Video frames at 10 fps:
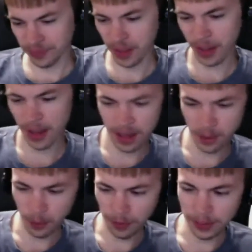
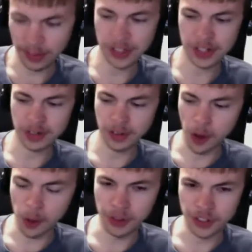One thing that's
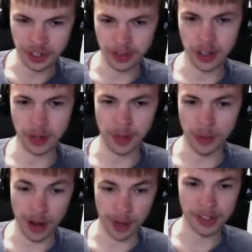almost certainly going to be
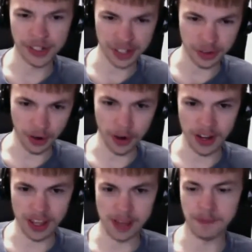brought up and is going to hurt
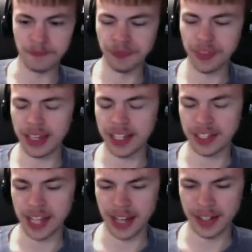him is
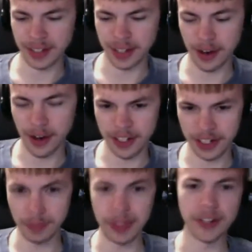that Austin
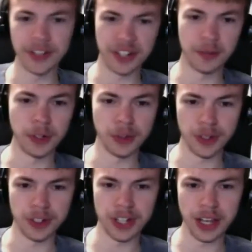Peterson, which
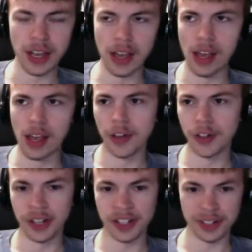was
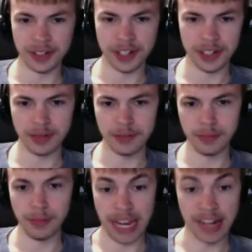Johnson's
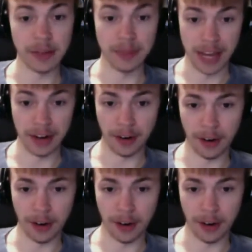main competitor,